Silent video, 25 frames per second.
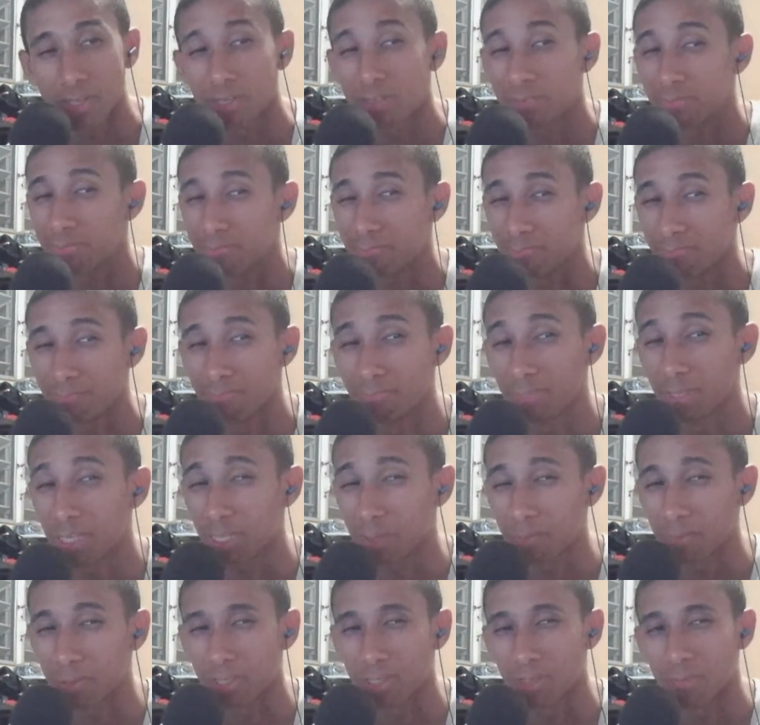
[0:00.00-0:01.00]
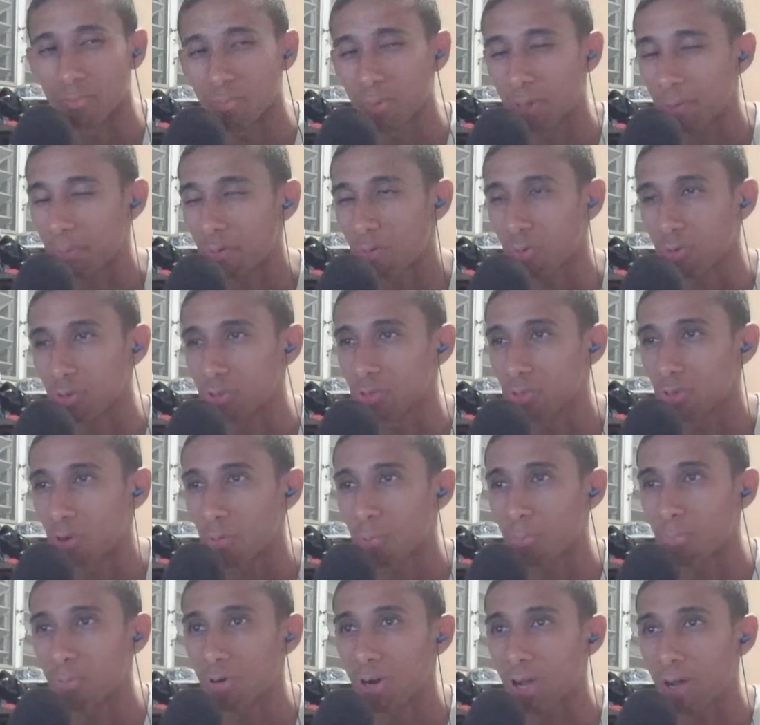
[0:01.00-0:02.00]
Maybe with no
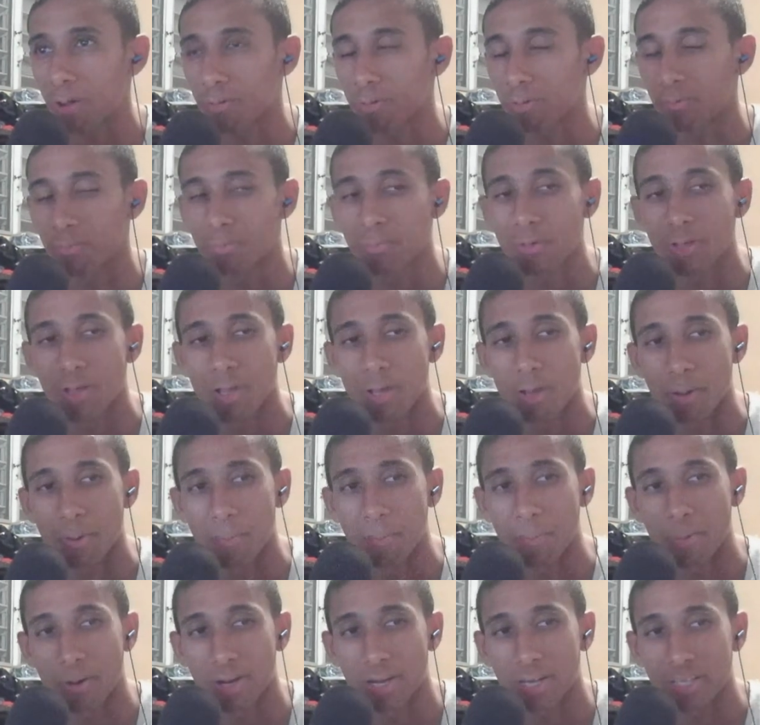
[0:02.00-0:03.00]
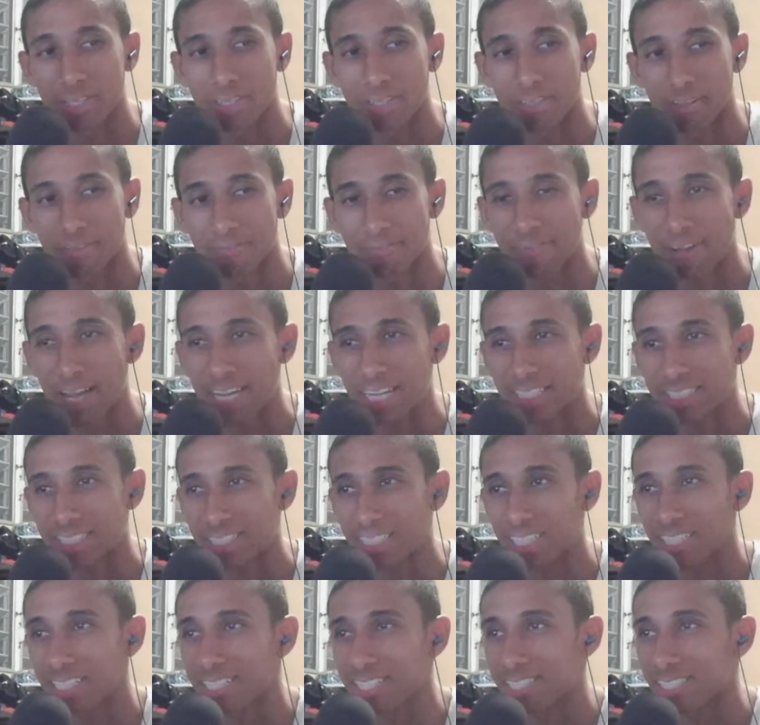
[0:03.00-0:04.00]
problem. But the fact
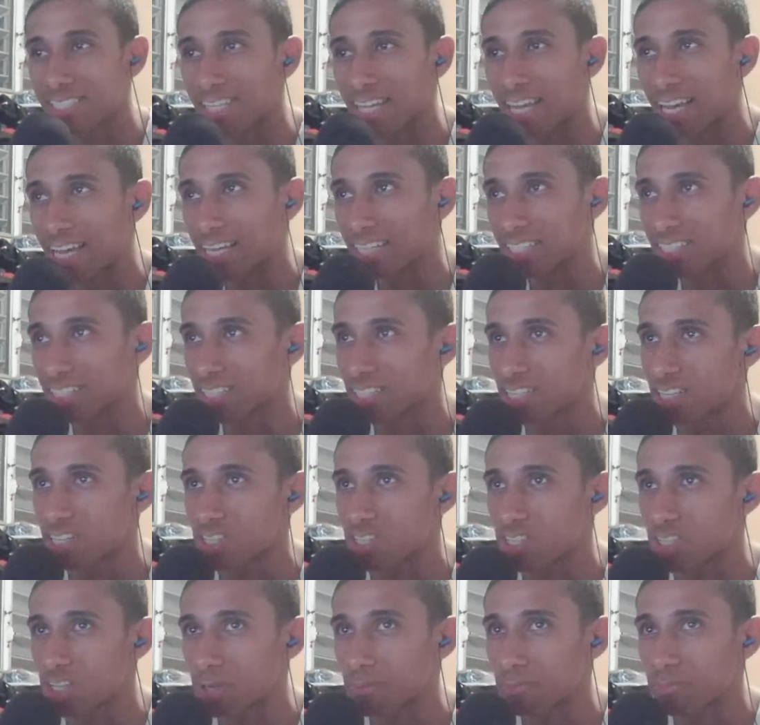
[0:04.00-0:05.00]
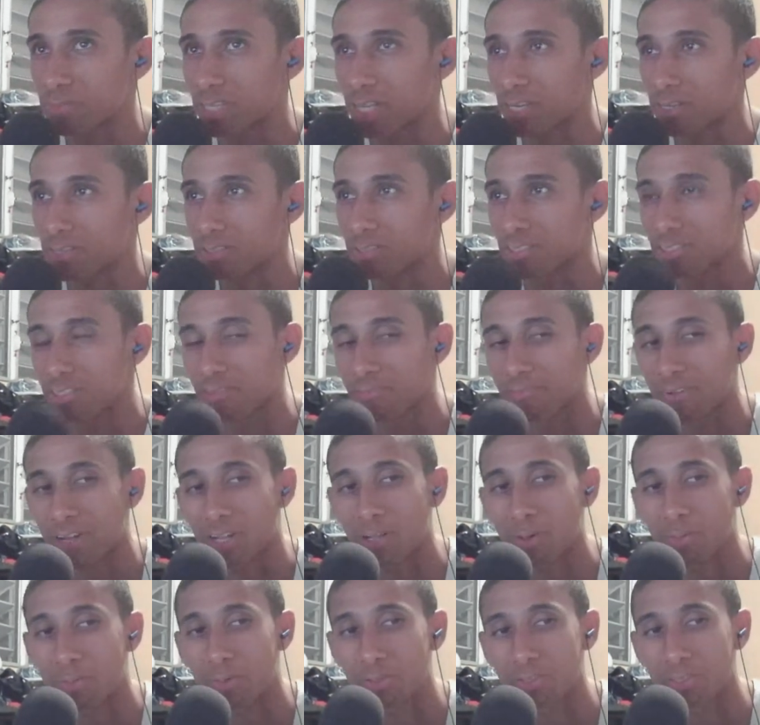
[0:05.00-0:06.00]
is that sometimes the
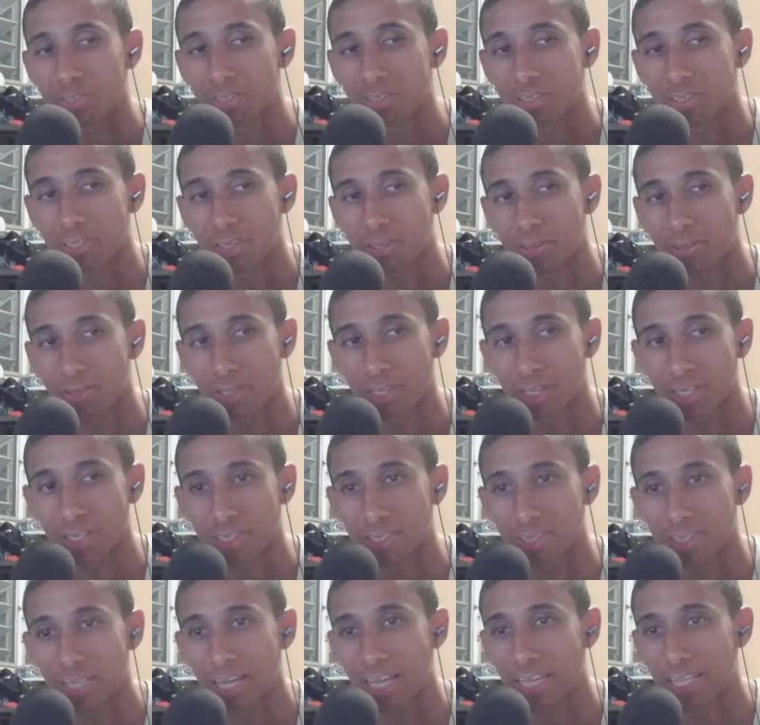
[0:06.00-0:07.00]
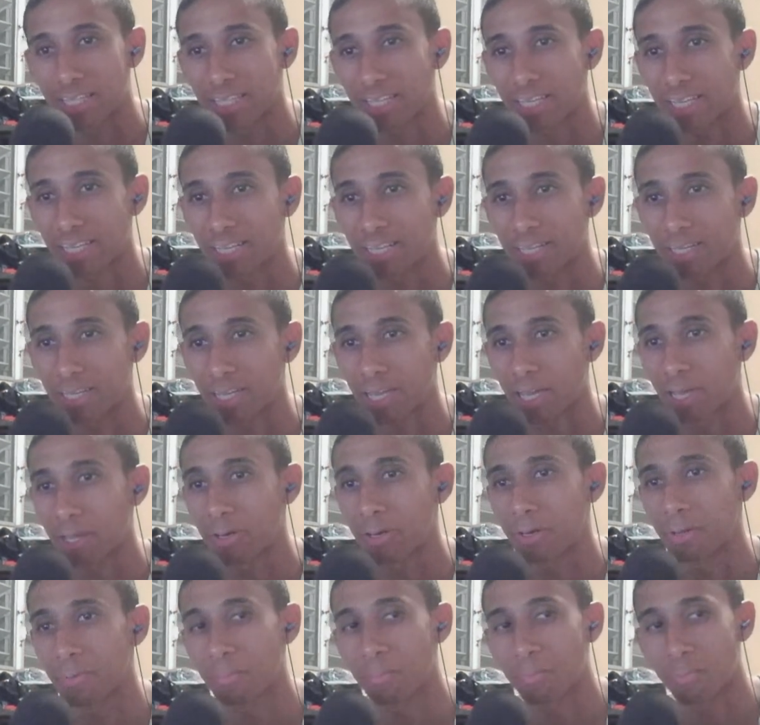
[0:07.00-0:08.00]
developers think that they can
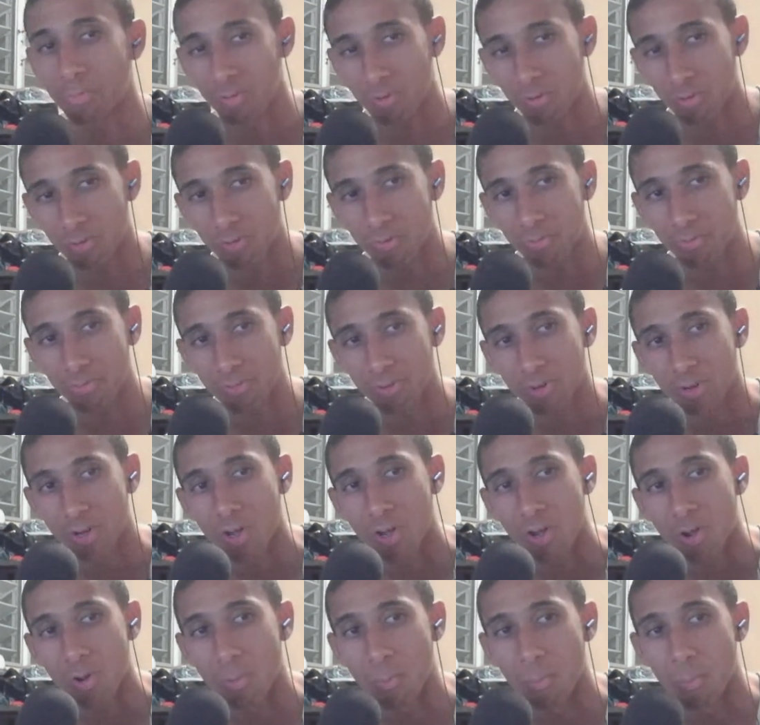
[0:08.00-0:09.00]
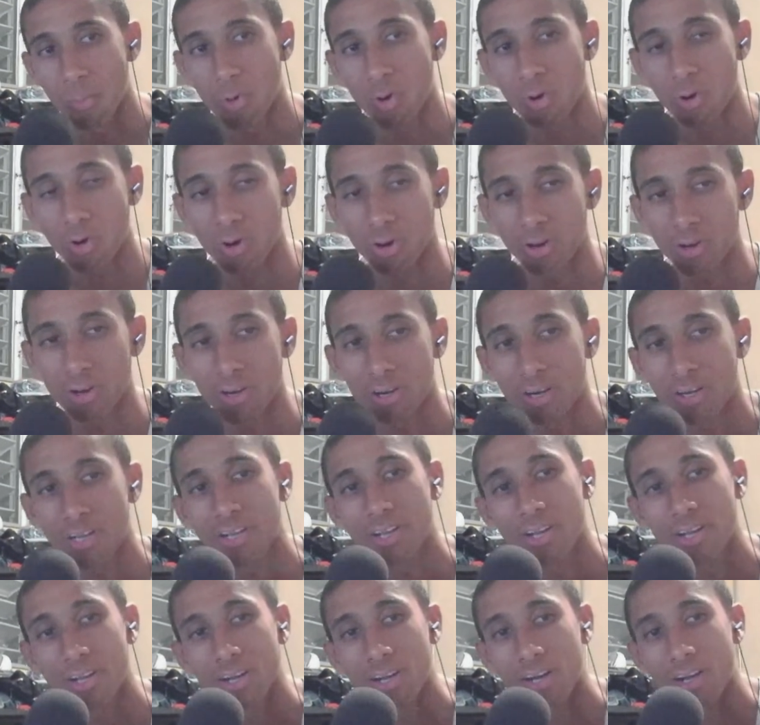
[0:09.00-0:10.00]
improve more
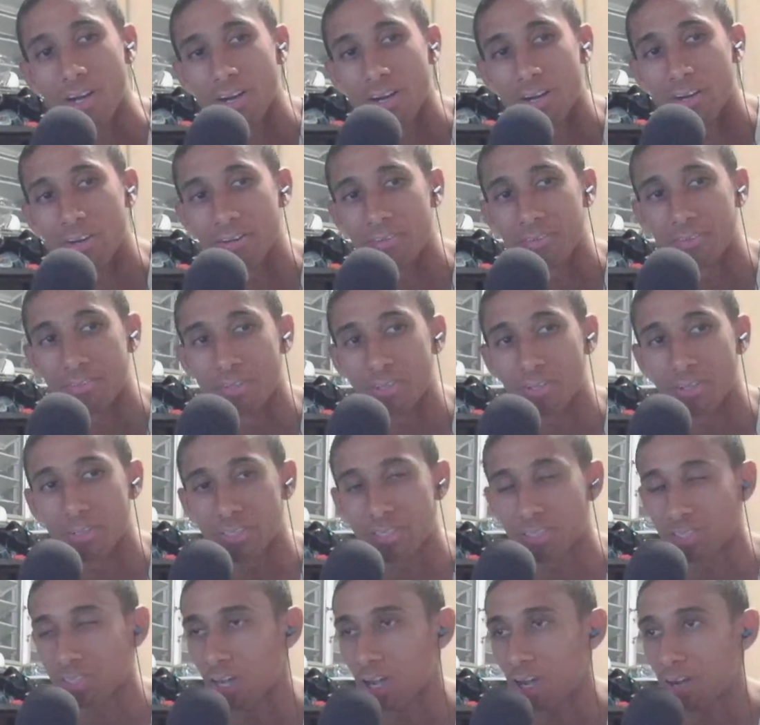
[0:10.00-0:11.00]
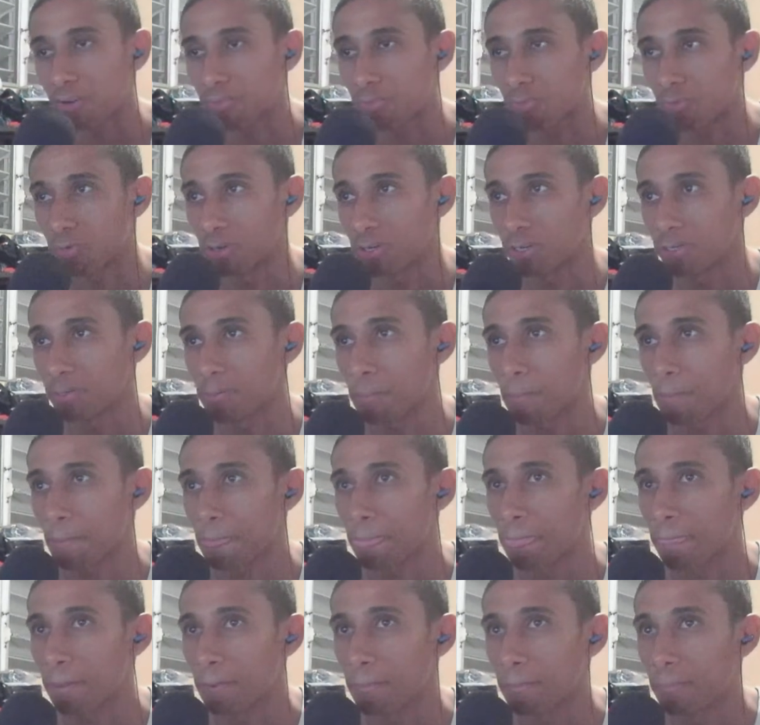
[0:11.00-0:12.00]
of their software,
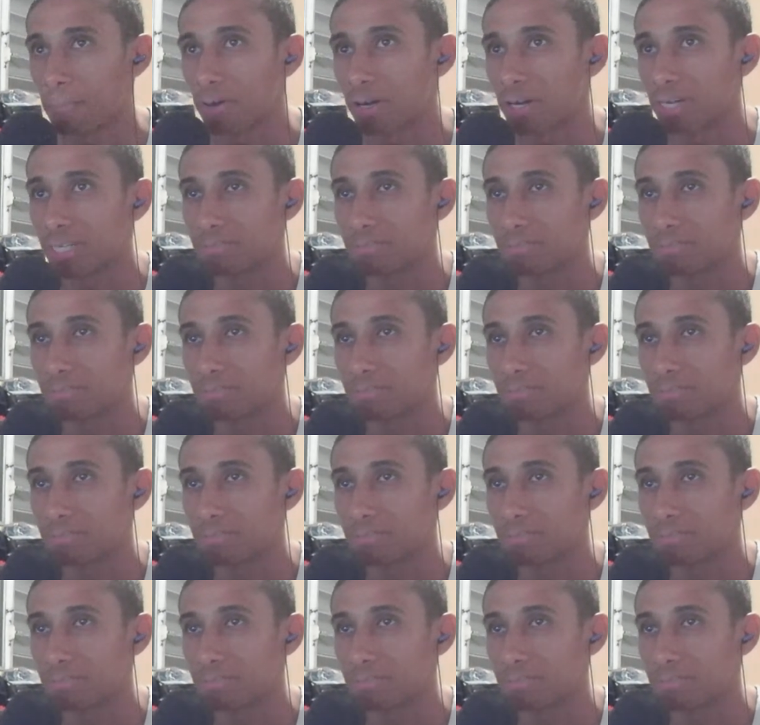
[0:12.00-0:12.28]
but